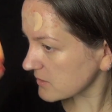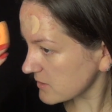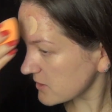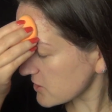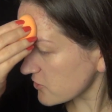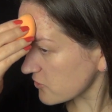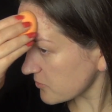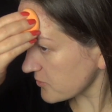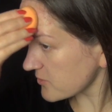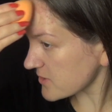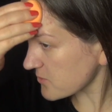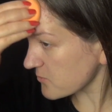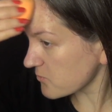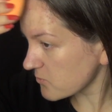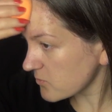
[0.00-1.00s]

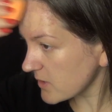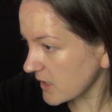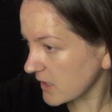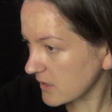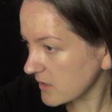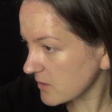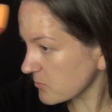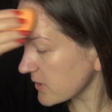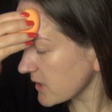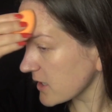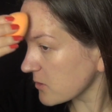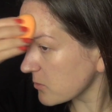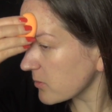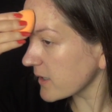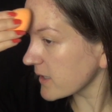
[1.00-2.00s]
distributes really
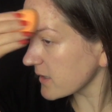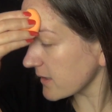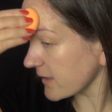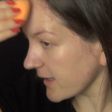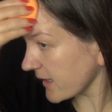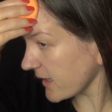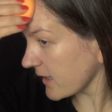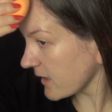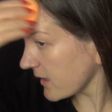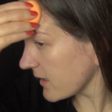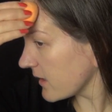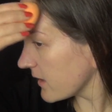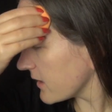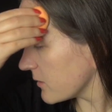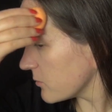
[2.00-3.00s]
quickly,
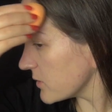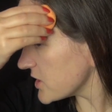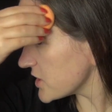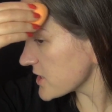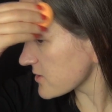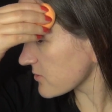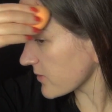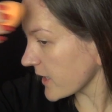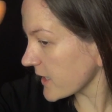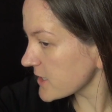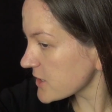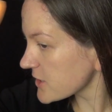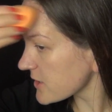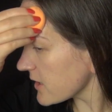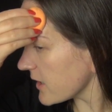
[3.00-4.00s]
which is
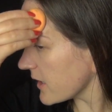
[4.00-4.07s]
great,